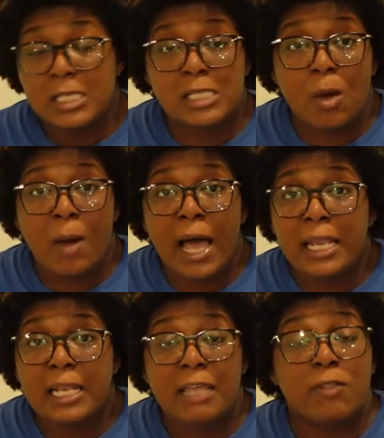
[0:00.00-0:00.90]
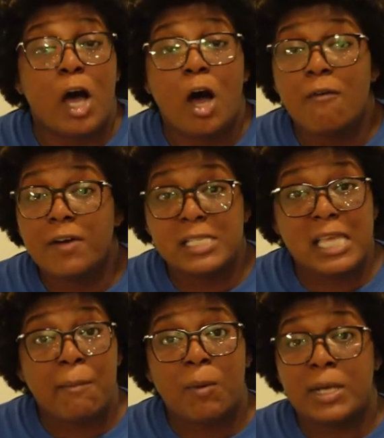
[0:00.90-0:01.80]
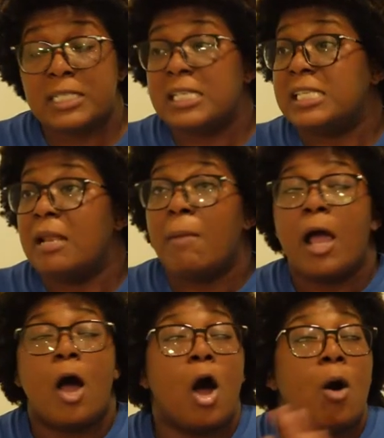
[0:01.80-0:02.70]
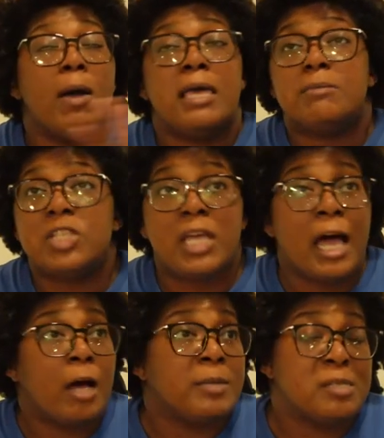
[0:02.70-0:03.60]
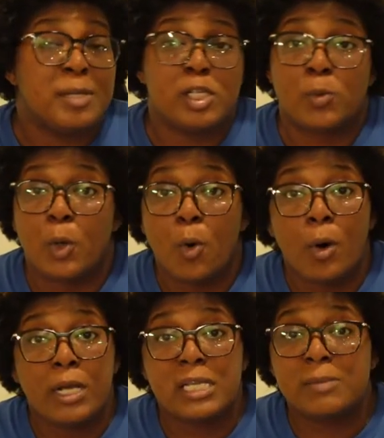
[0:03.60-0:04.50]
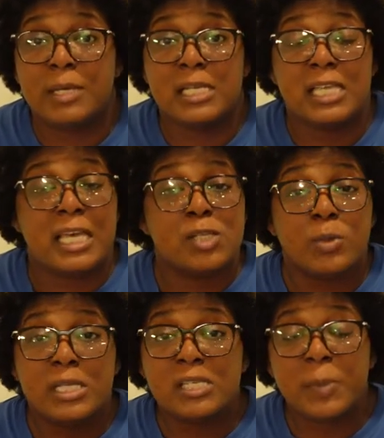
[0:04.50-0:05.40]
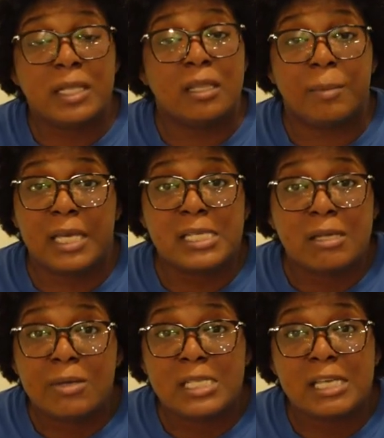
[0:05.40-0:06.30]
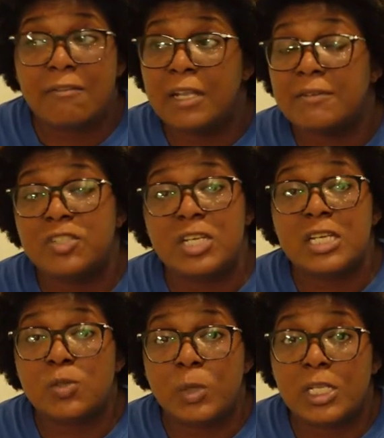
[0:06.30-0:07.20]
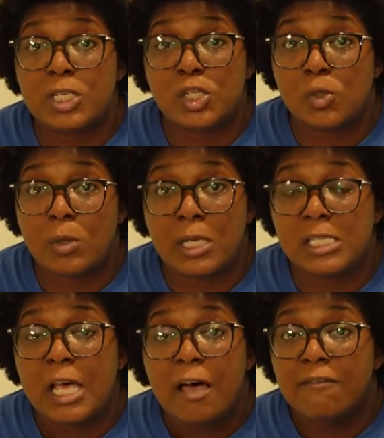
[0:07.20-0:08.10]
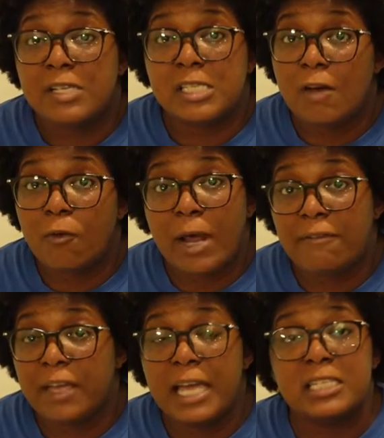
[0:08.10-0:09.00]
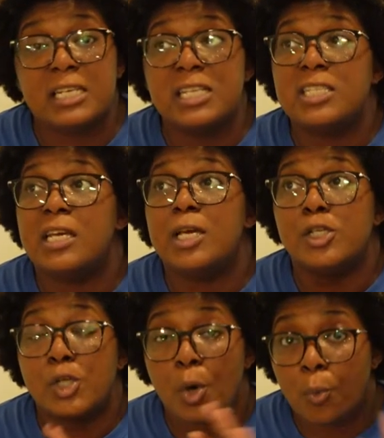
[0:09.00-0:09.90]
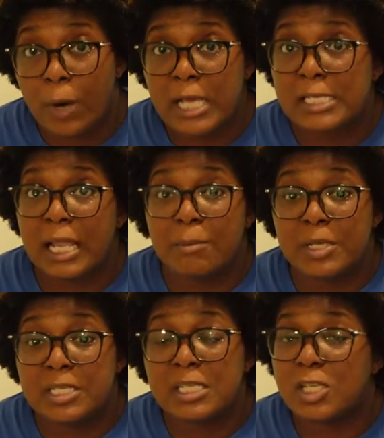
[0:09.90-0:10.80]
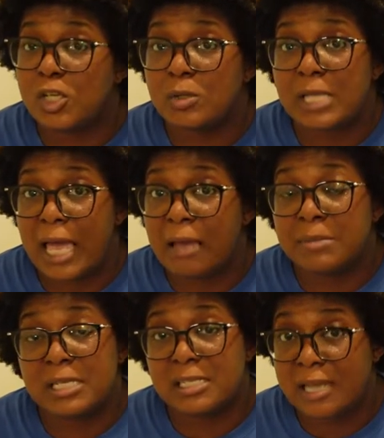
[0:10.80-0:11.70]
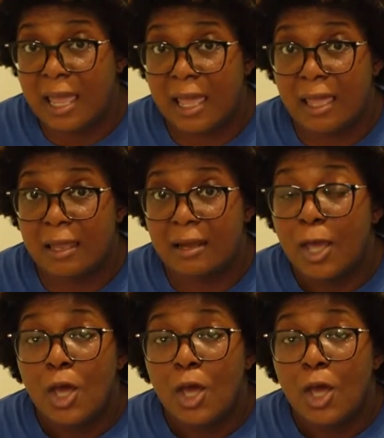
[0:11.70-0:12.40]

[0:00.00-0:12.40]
So honestly, the whole fucking time I'm watching this scene, I'm like, OMG, I hope this bitch is recording this because he is really spilling the beans on himself. And if she is really just doing this for self-gratification, that shit is crazy. Like, bitch, this is your time to shine.